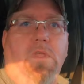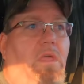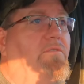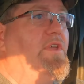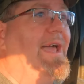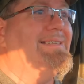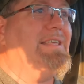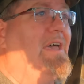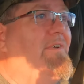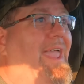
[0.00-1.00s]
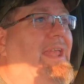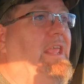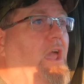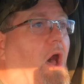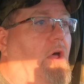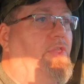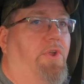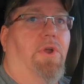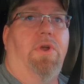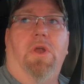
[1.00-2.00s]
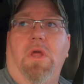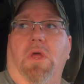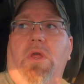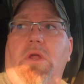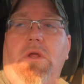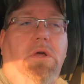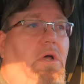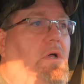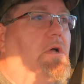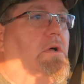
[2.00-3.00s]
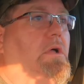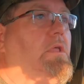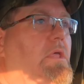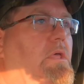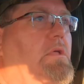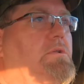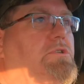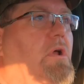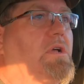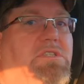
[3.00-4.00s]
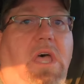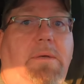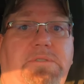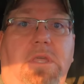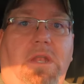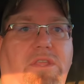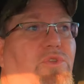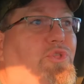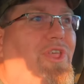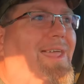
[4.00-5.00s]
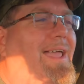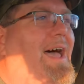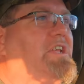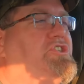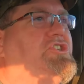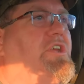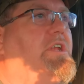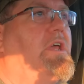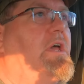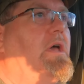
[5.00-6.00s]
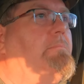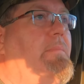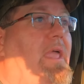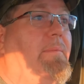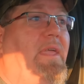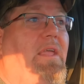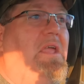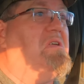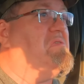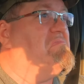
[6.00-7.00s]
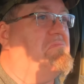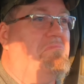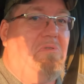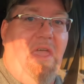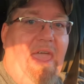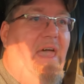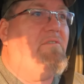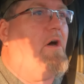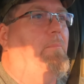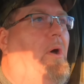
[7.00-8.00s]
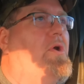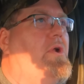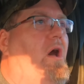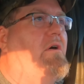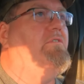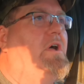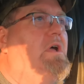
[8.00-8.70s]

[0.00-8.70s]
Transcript: if you guys have any other uh, truck stops that you think I should maybe have a part of